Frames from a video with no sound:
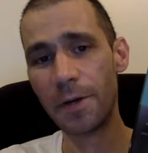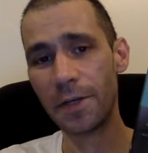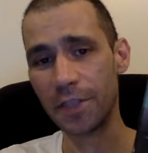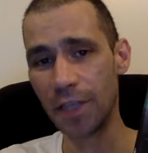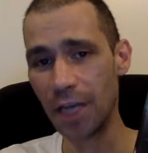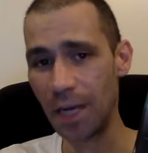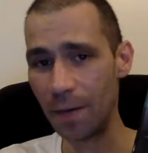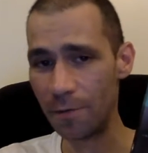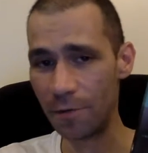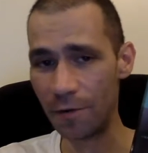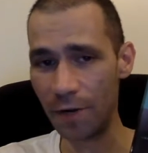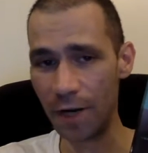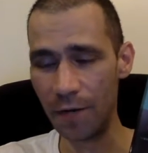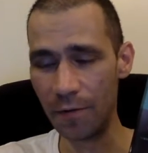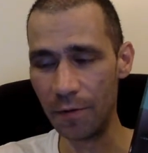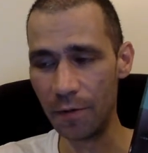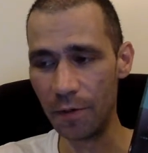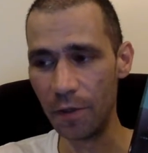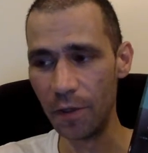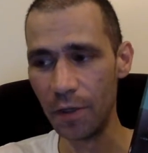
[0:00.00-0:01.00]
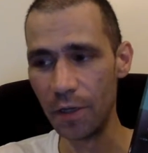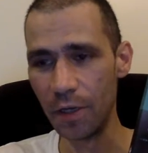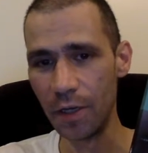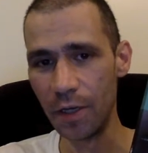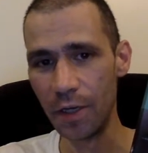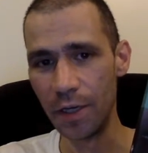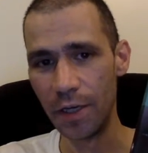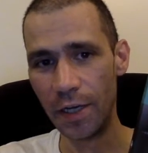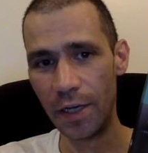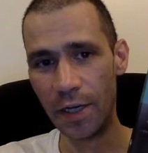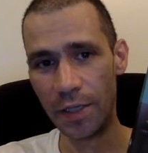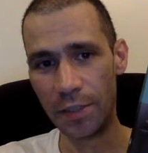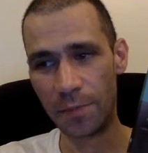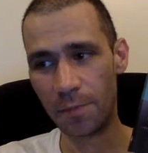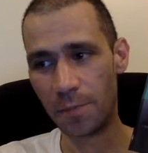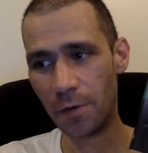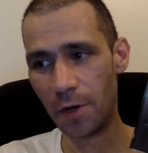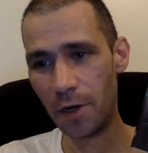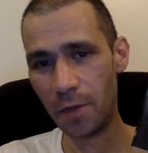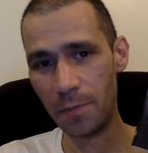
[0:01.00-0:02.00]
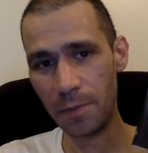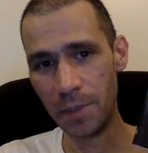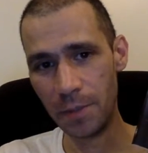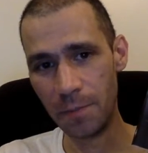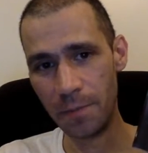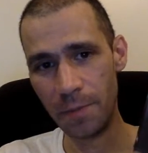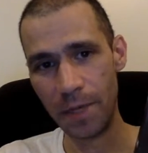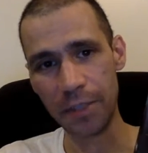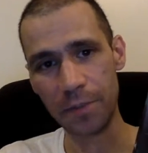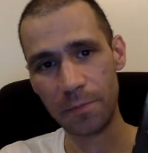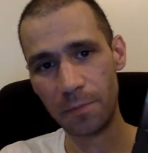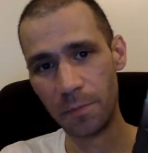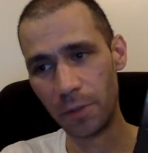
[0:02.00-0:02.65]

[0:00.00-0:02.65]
time travel. It's probably the best